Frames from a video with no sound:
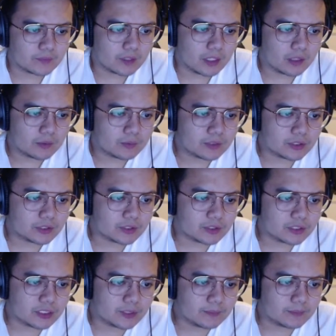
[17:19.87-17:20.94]
Now we
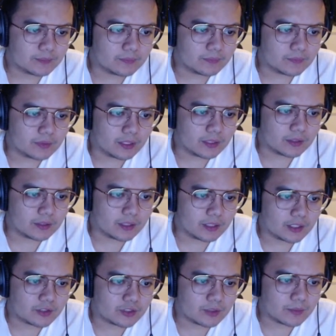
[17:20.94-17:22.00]
could keep
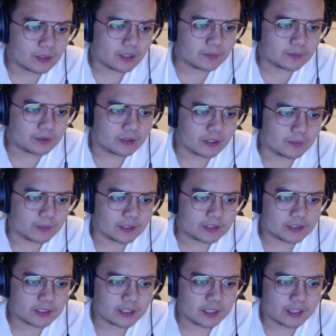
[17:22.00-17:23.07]
date.html up to date by
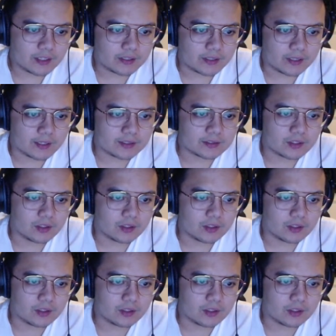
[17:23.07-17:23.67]
sitting at our desk